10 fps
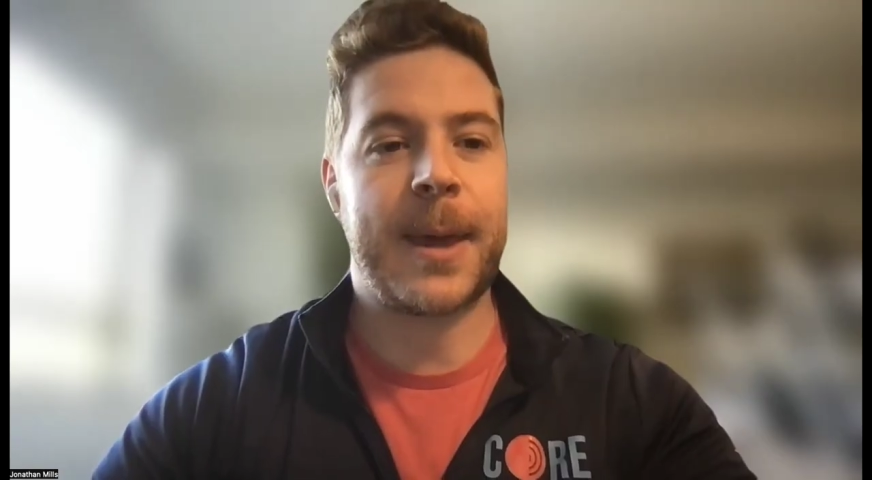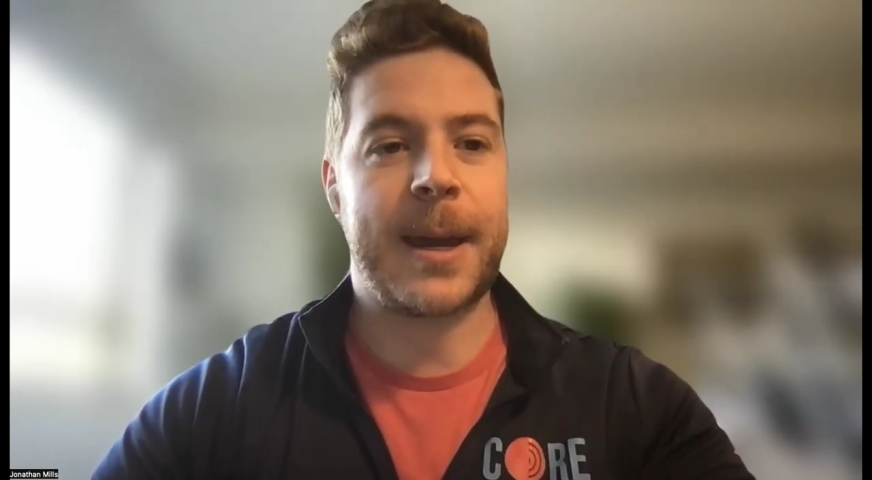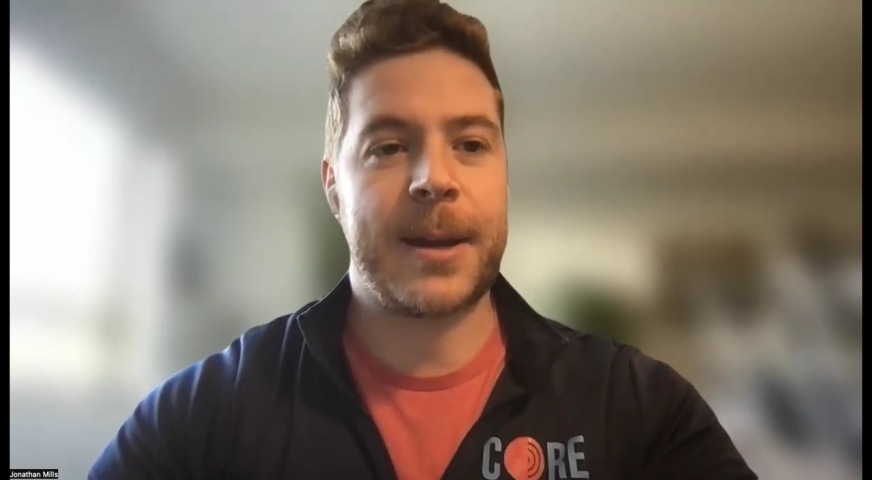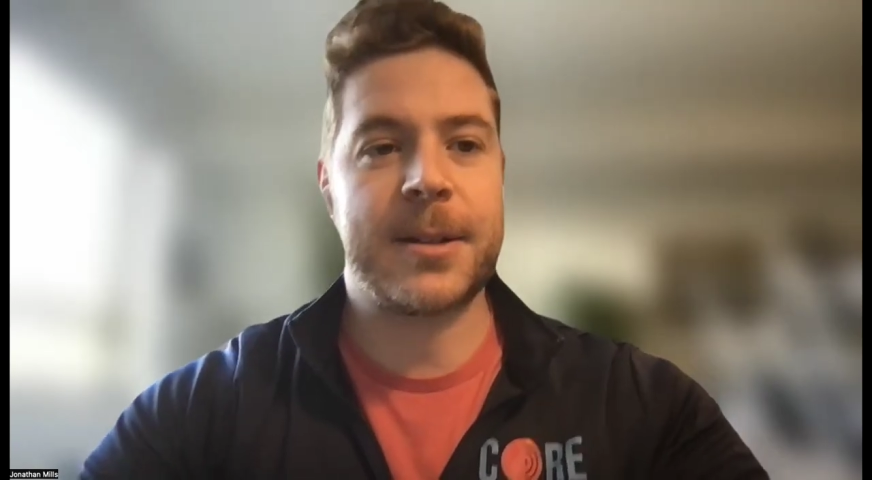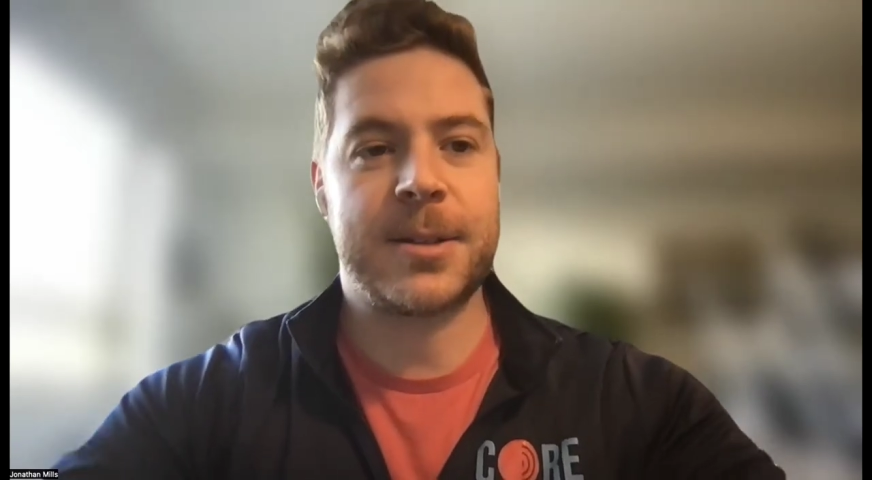
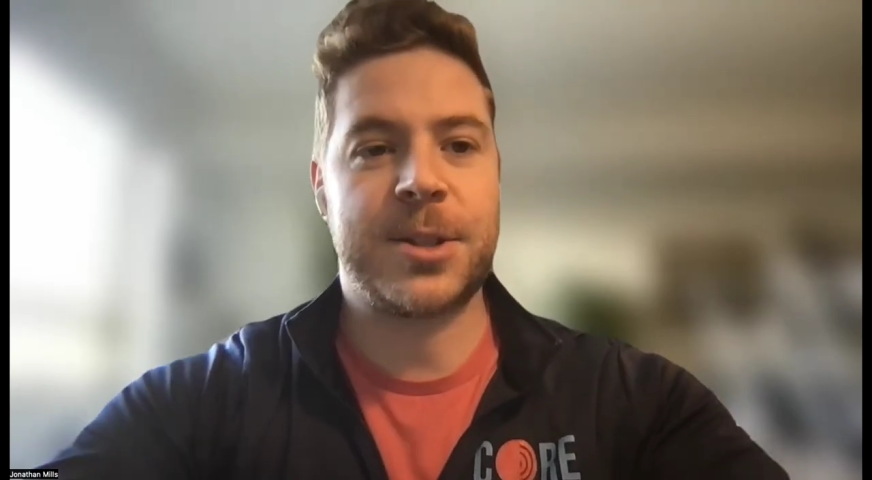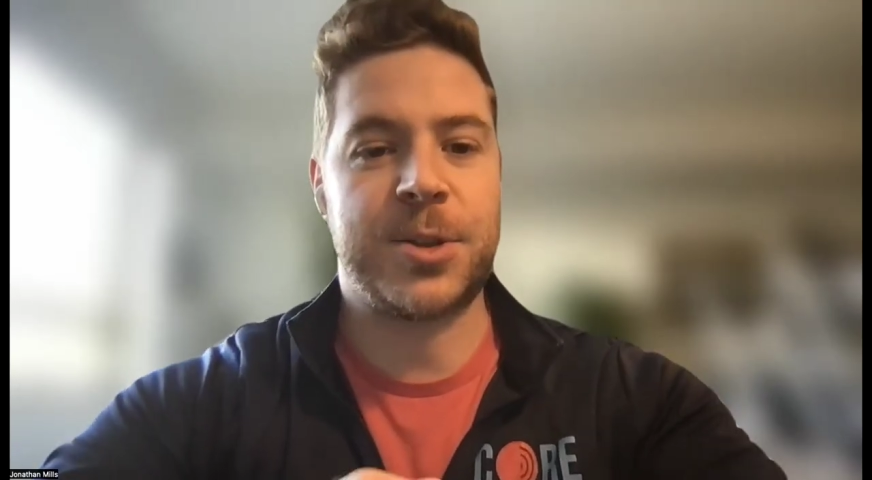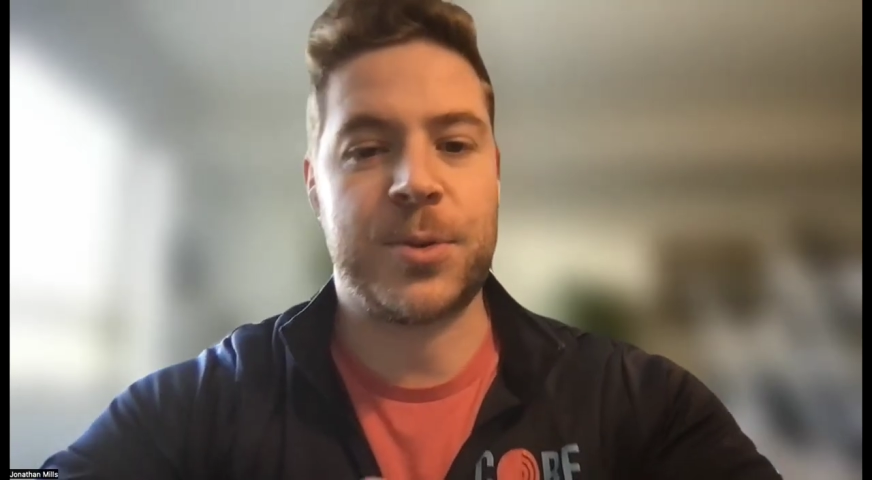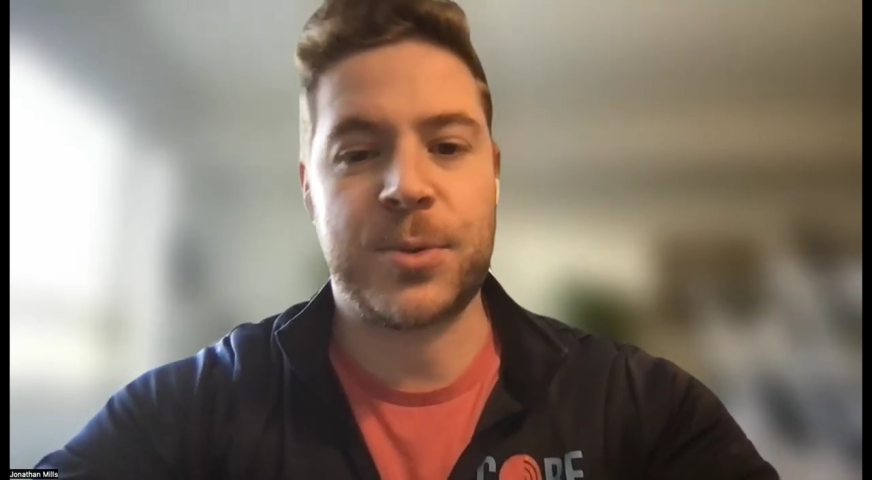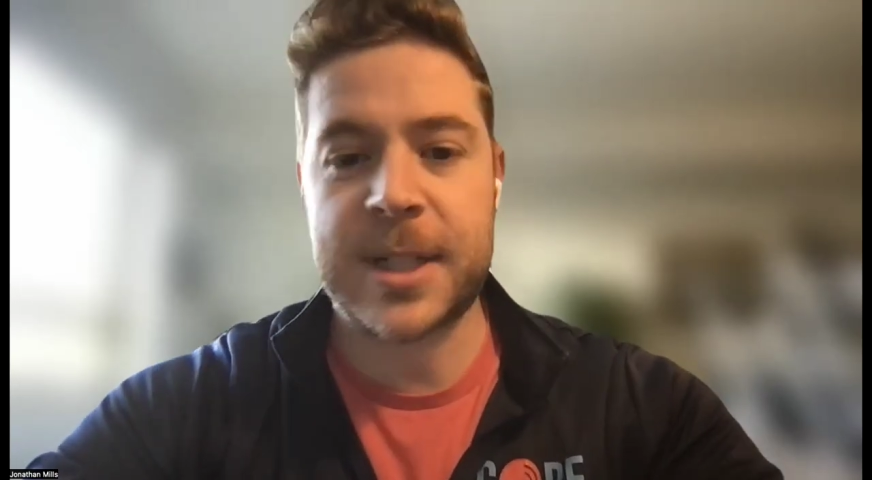and
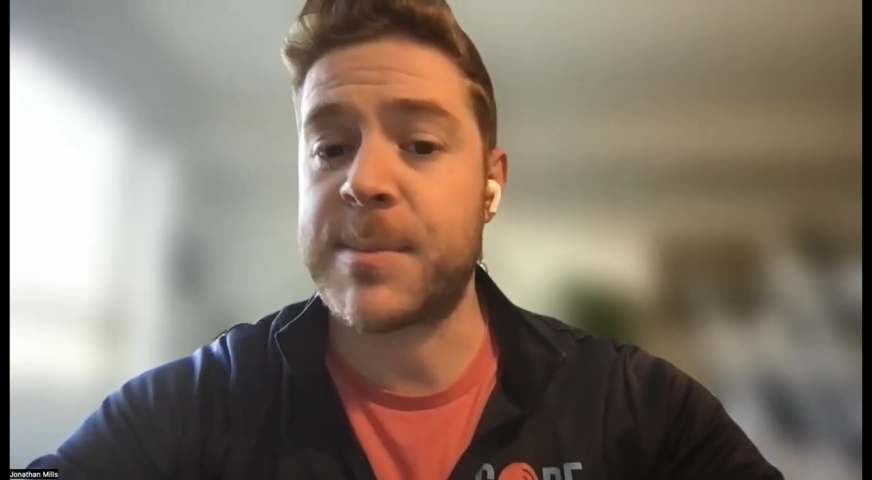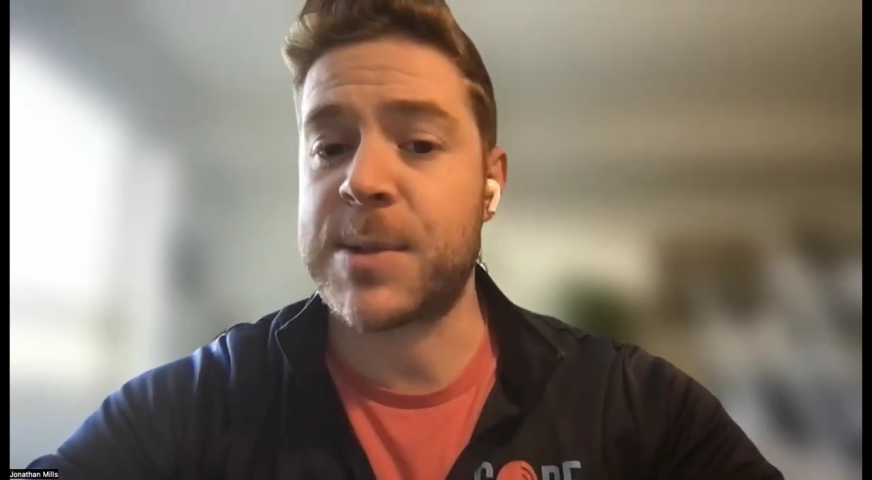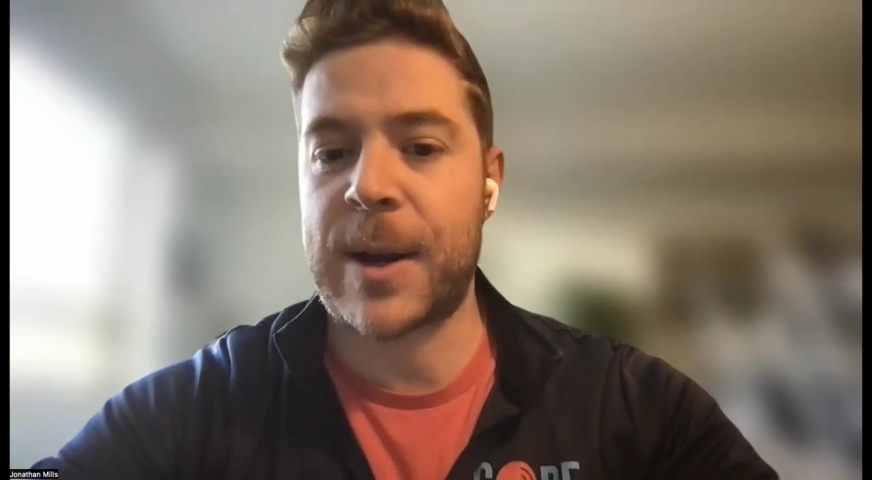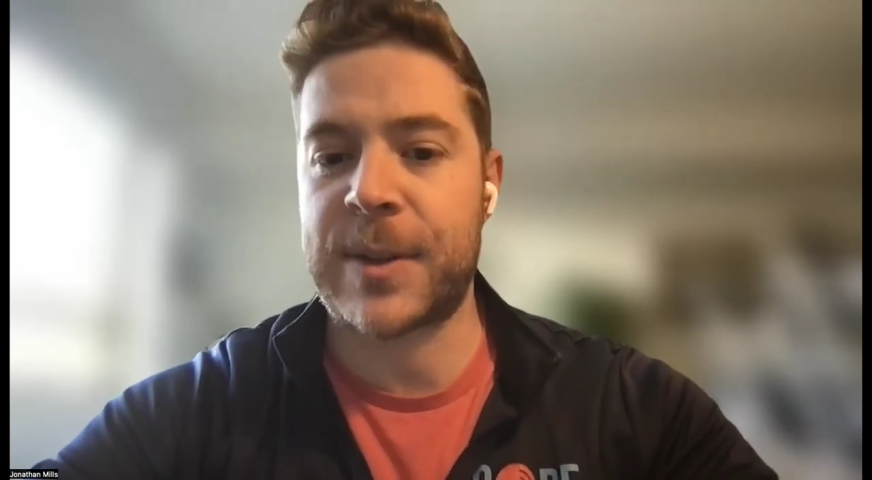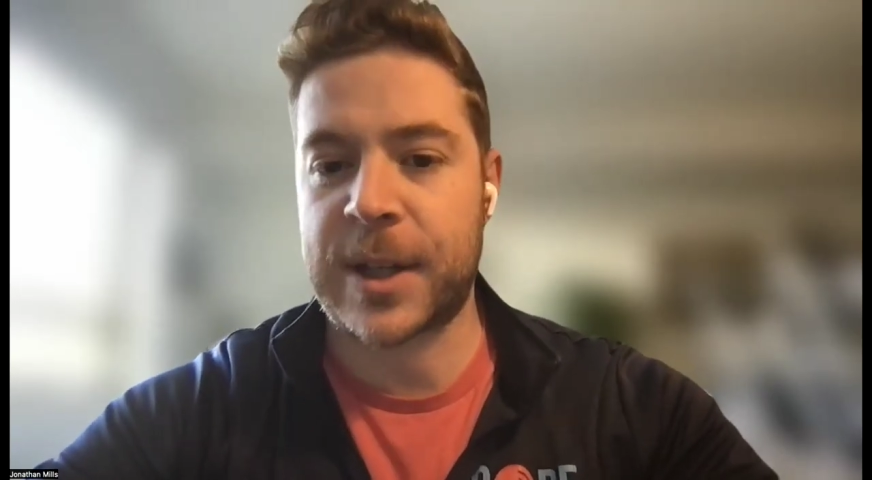to
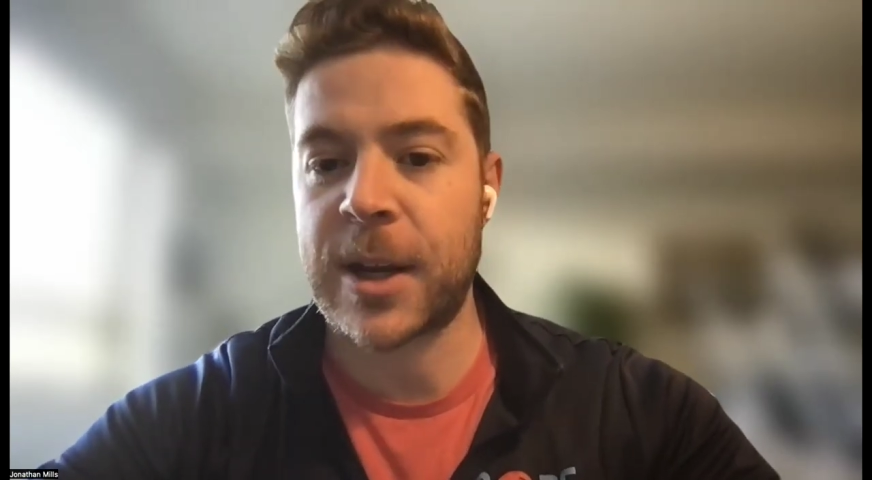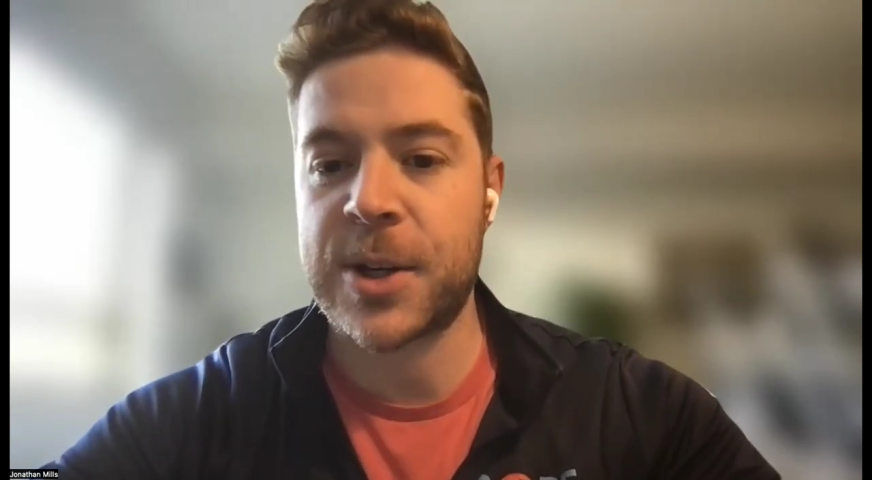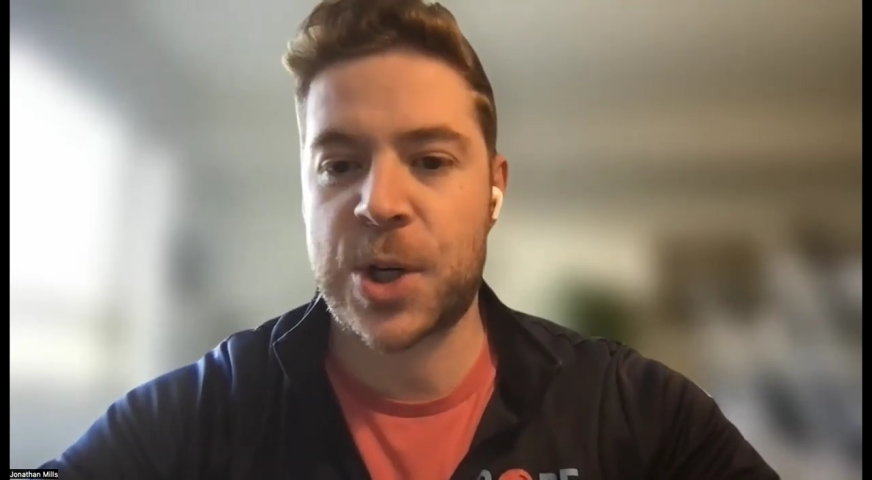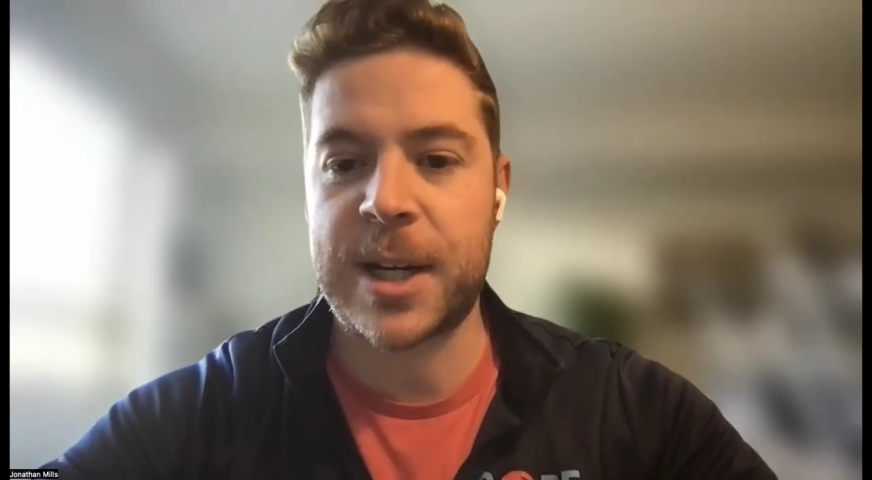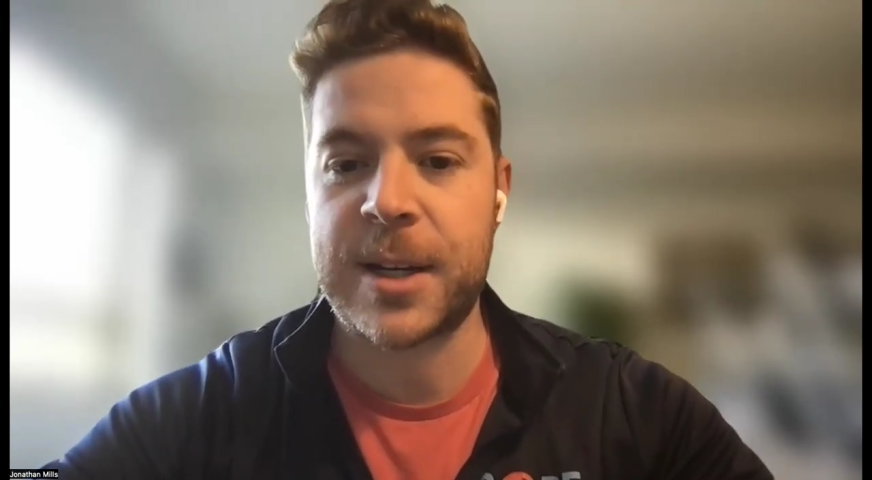teams around the
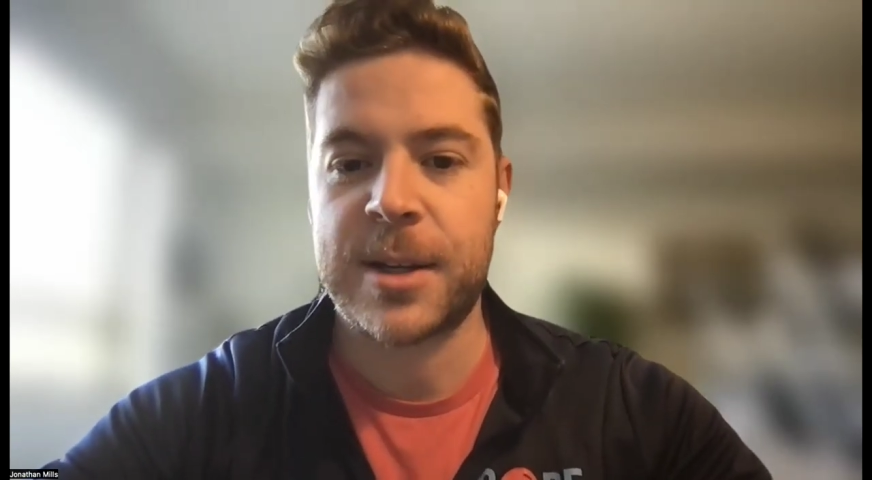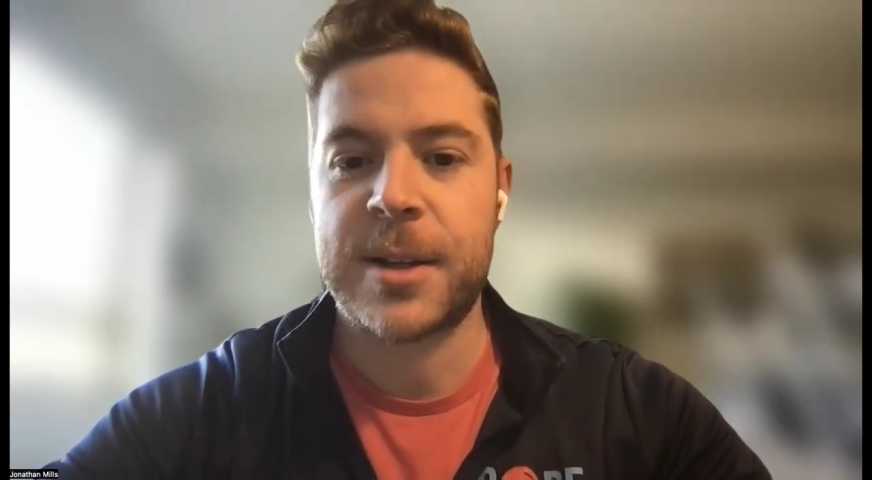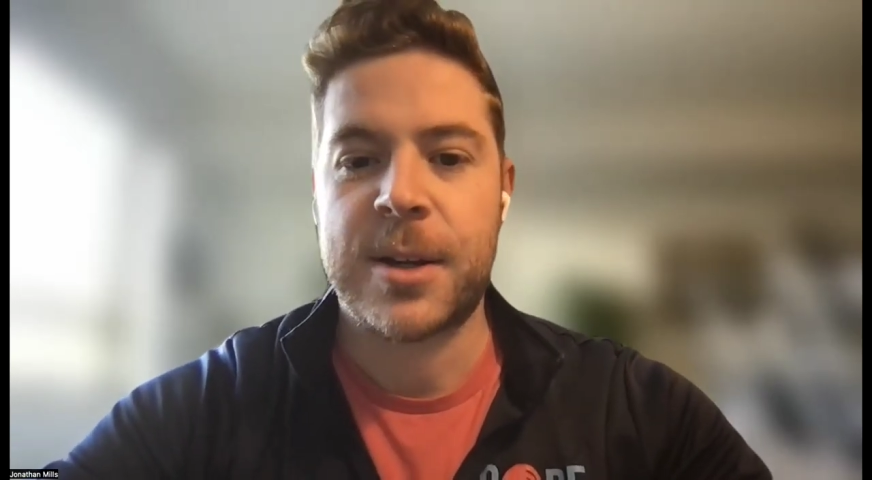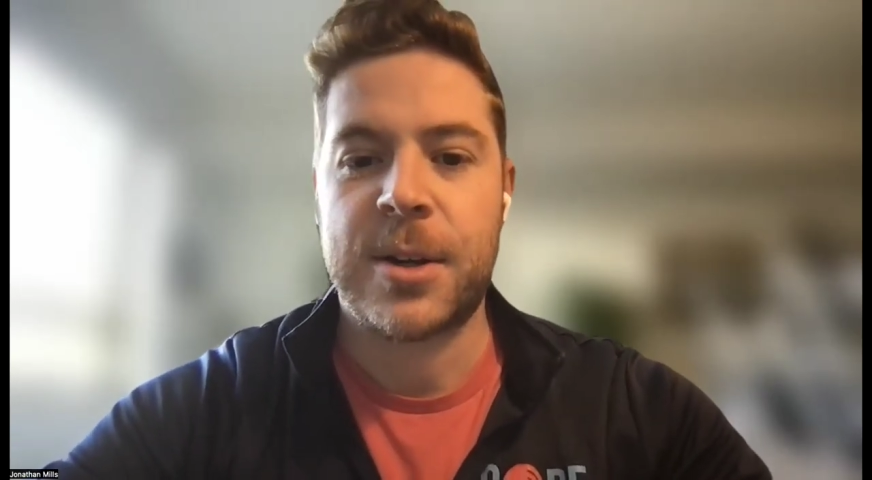country